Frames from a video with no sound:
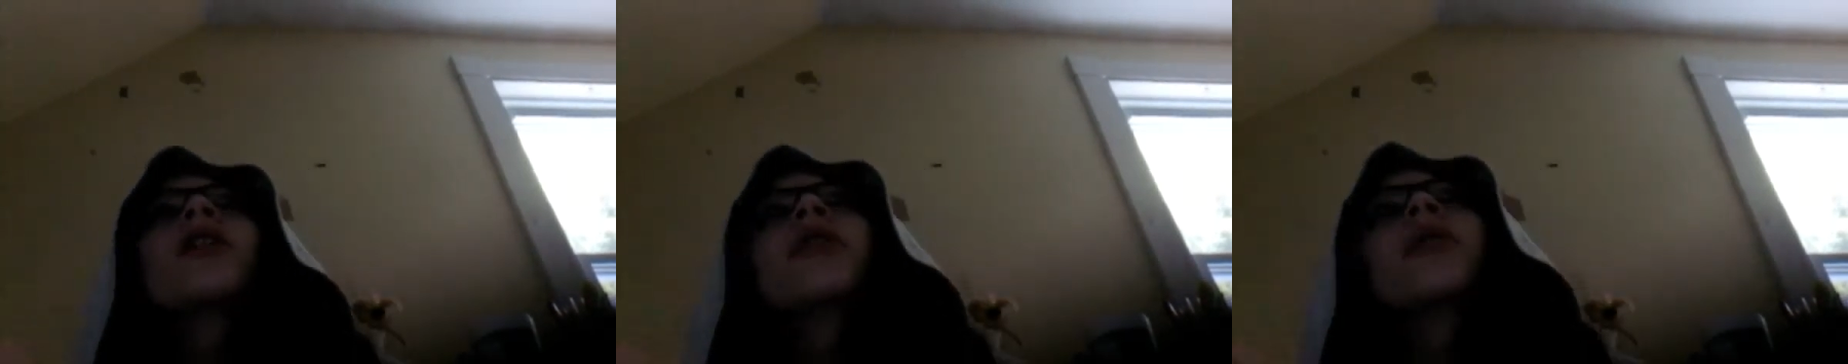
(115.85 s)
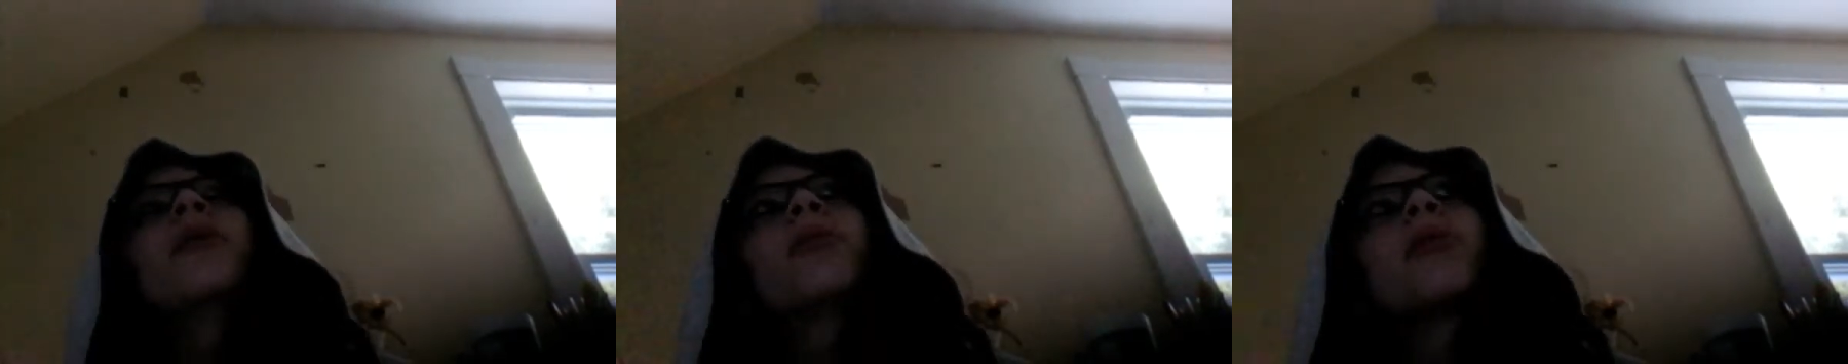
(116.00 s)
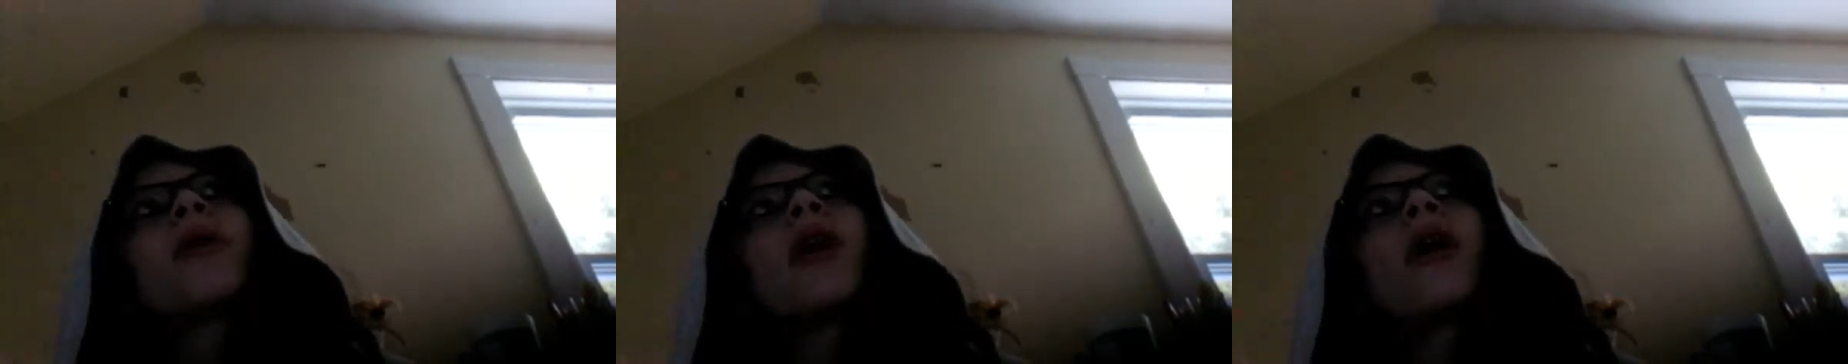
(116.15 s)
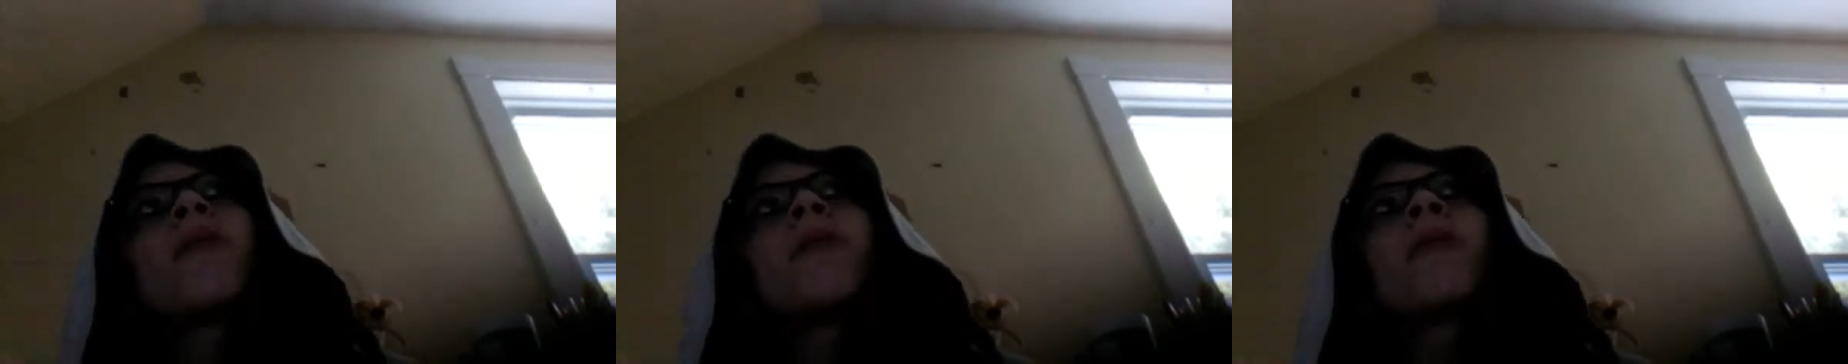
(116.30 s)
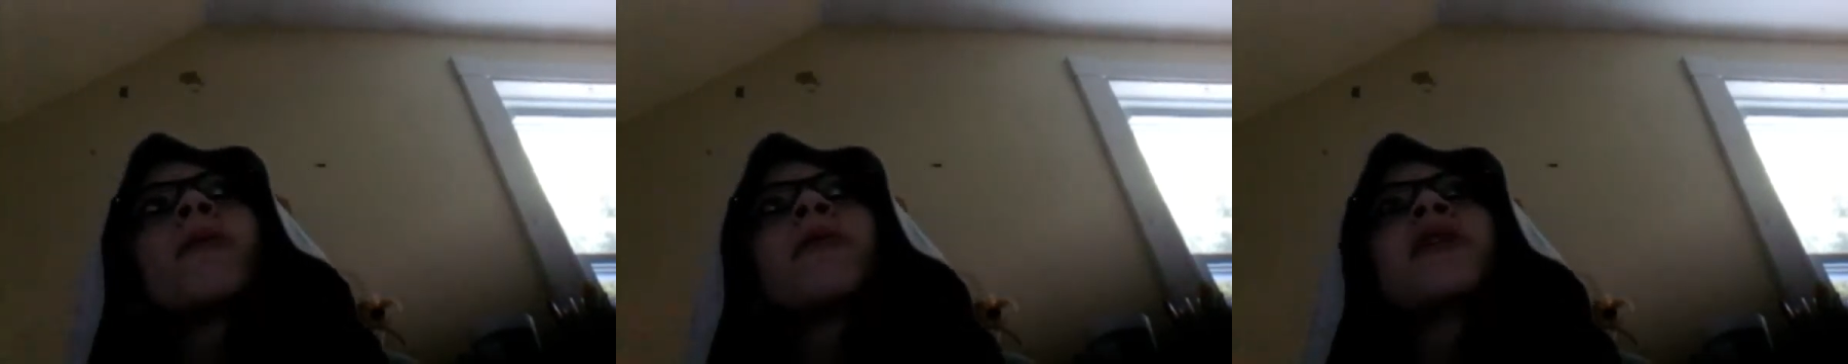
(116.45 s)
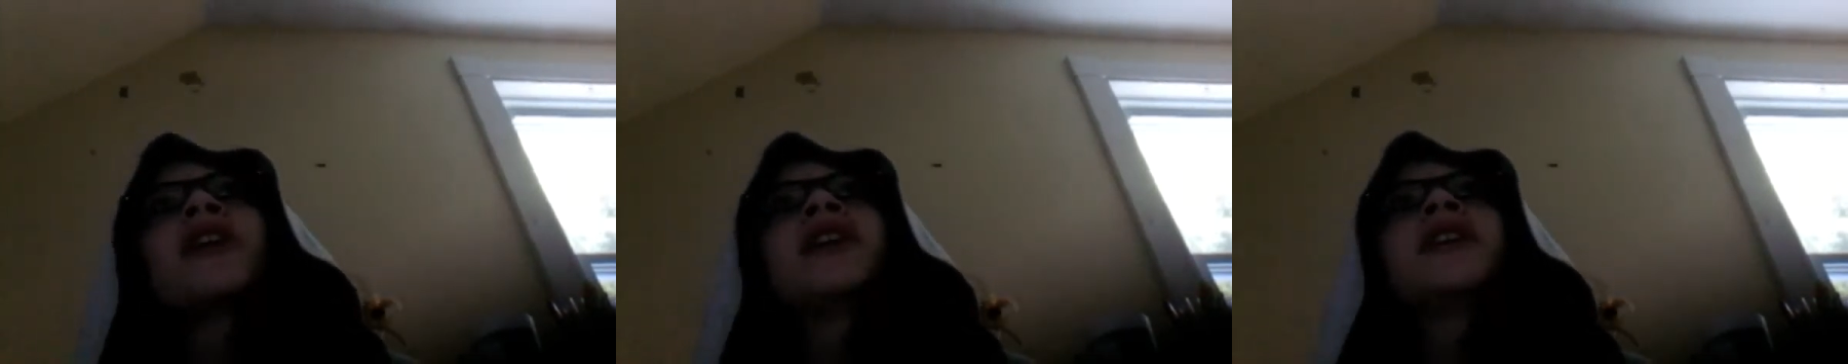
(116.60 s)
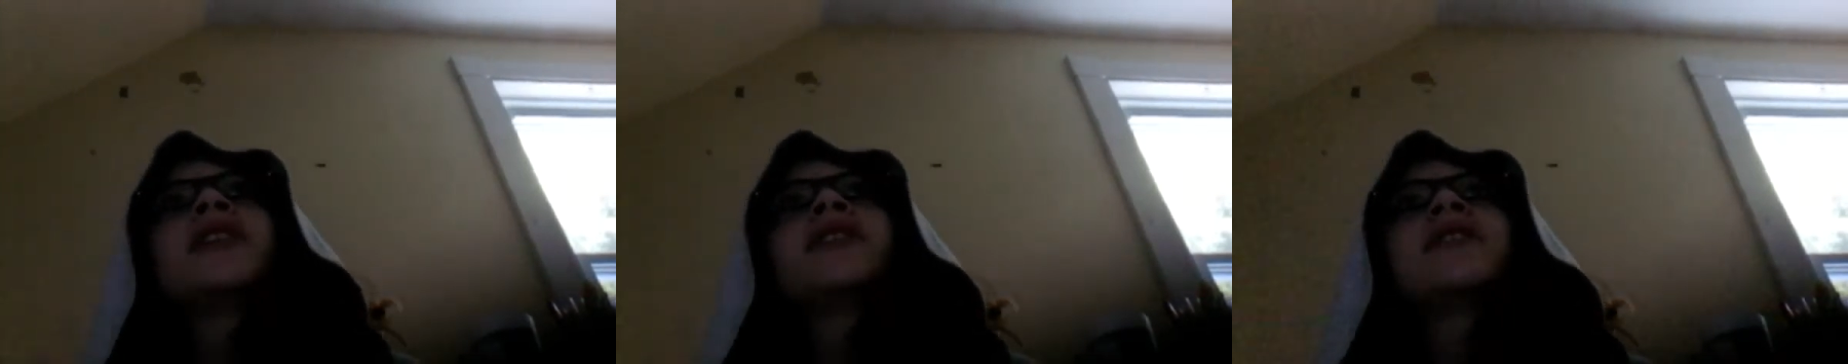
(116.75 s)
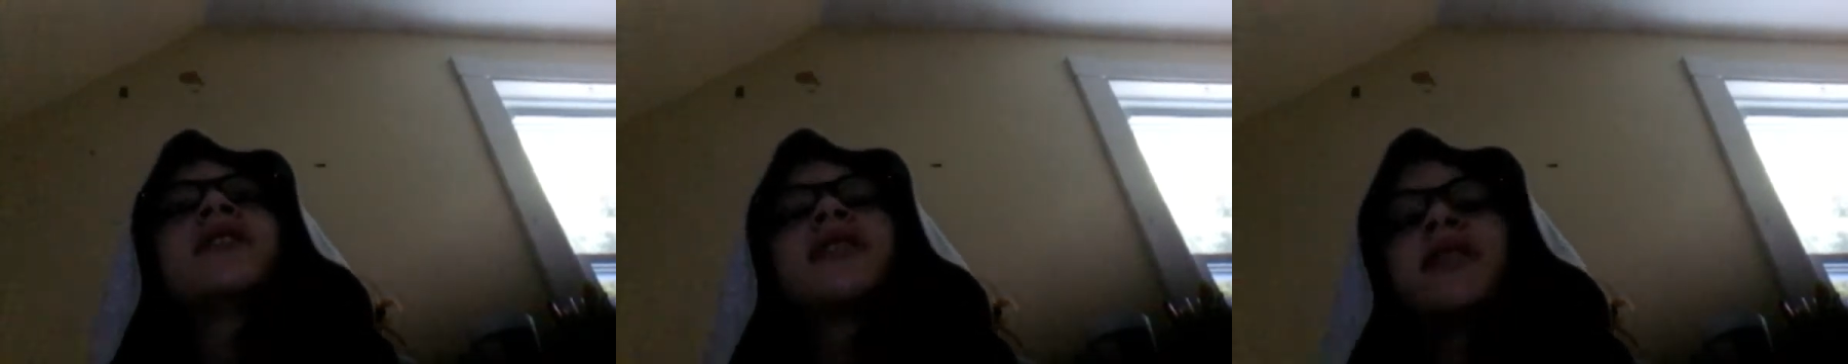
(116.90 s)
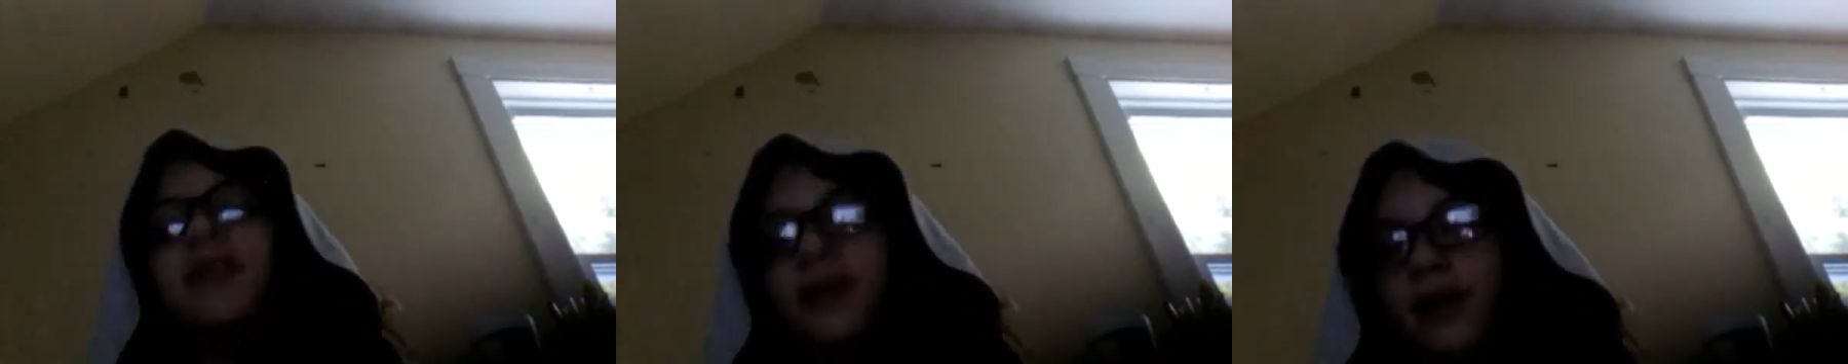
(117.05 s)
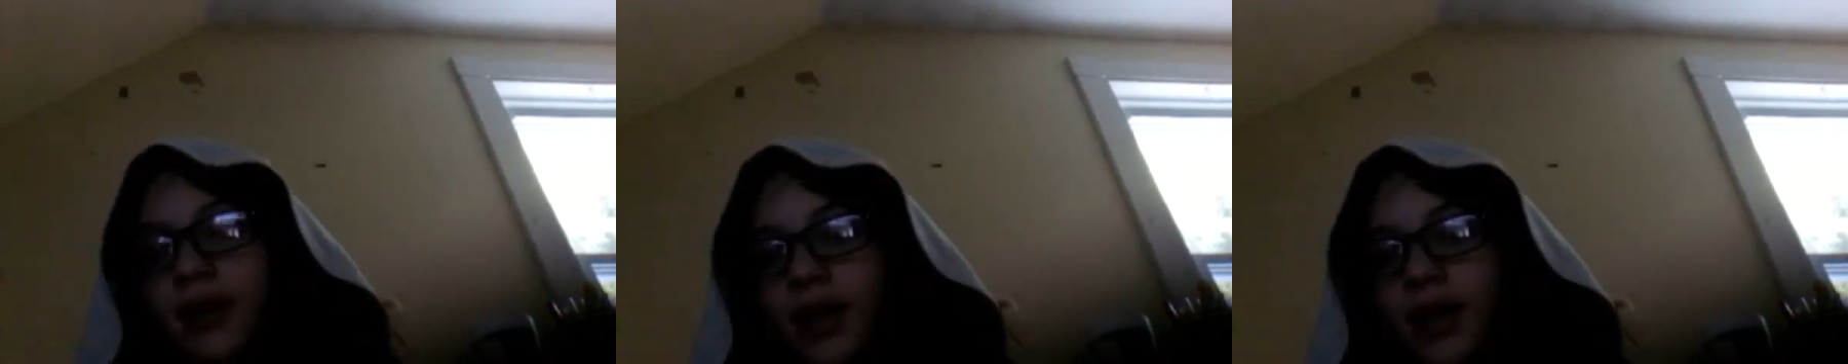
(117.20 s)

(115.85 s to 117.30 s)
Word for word: the problem is is